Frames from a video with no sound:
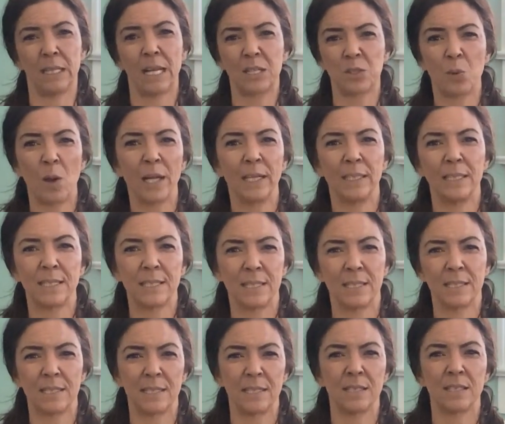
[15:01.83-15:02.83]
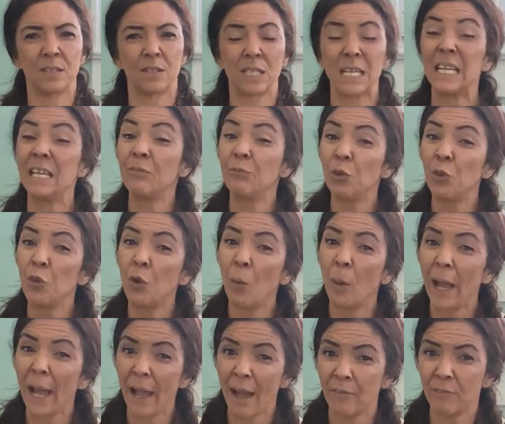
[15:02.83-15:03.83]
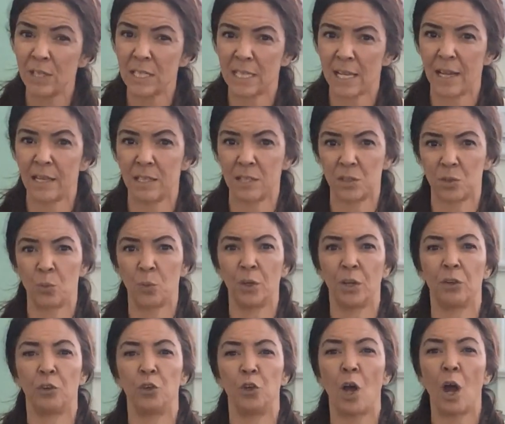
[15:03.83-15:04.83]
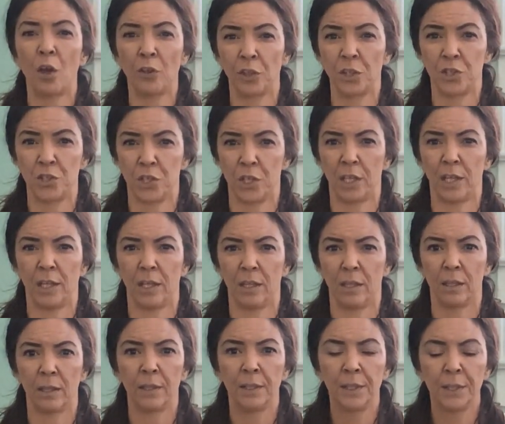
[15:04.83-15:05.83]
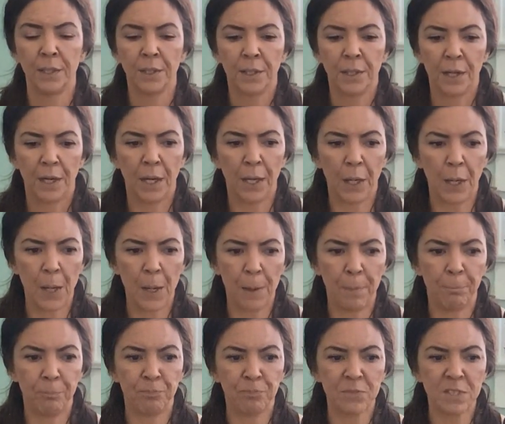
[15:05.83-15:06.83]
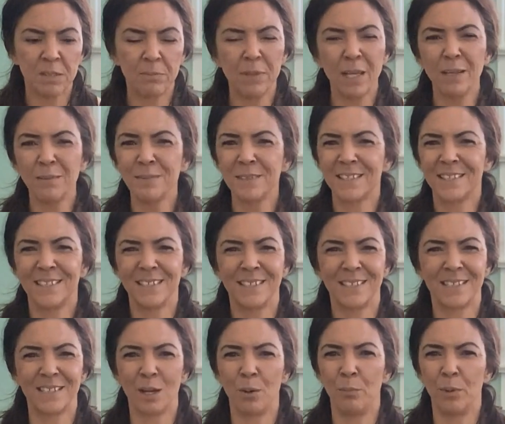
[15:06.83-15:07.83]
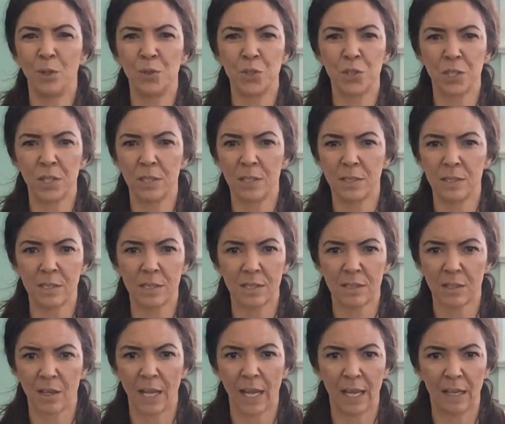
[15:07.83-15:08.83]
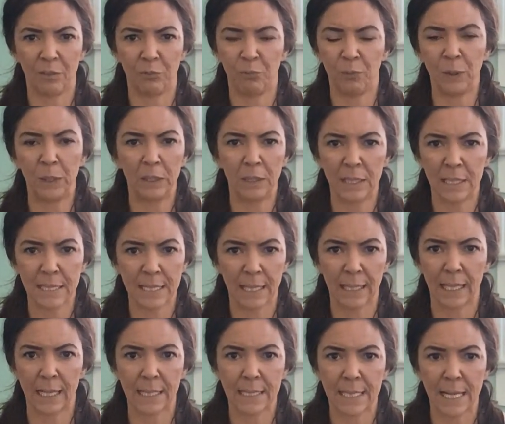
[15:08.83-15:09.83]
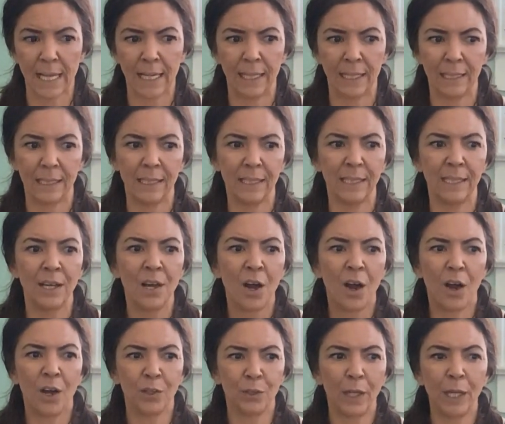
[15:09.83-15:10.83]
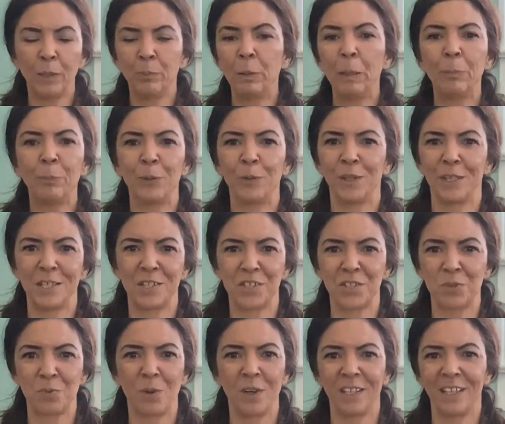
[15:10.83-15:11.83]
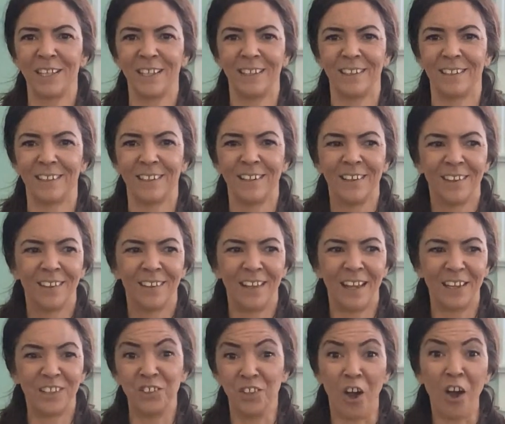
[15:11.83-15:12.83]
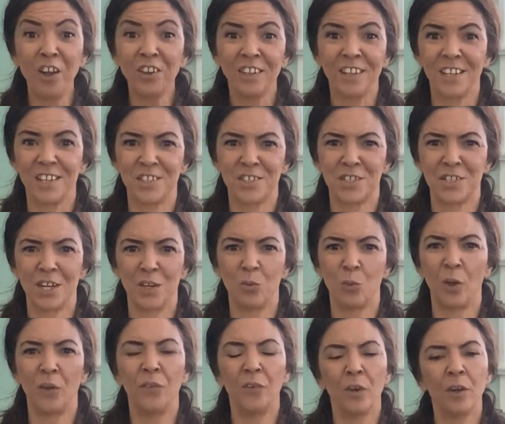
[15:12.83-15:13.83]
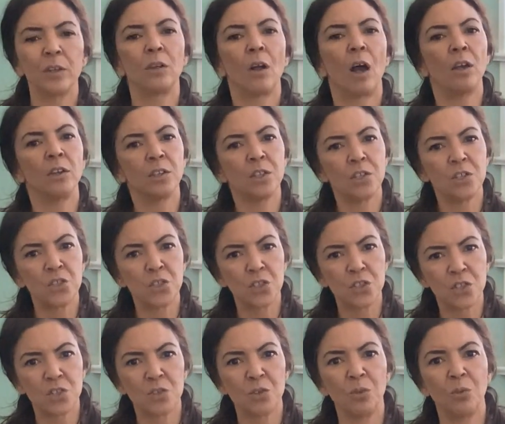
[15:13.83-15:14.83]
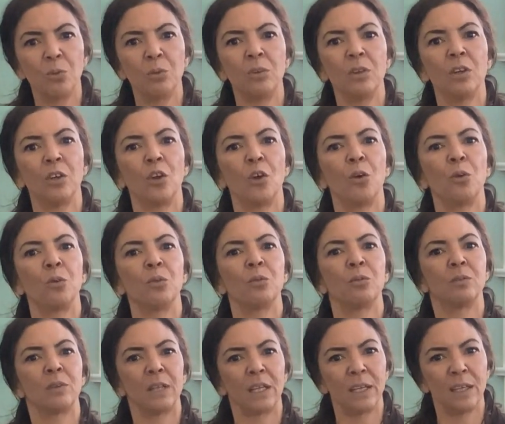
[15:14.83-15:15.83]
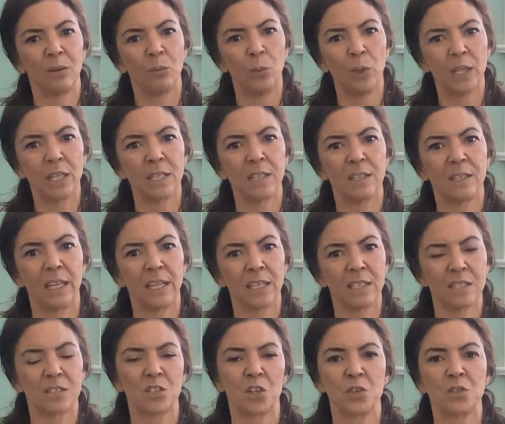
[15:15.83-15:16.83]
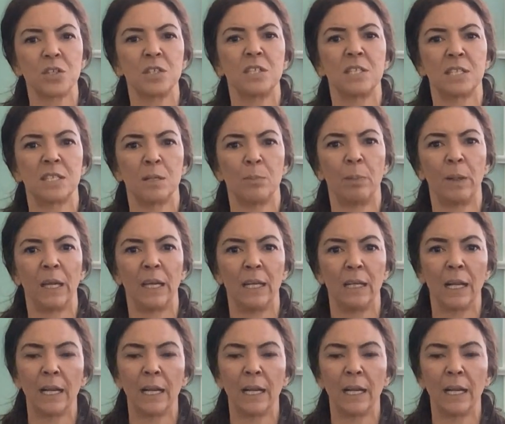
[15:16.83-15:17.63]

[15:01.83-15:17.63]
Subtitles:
That's why in this instance, even though I have anxiety, so we're acknowledging it. Sometimes these emotions and feelings like anxiety are like people, they just want to get acknowledged. And when they're acknowledged, they can start to dissipate.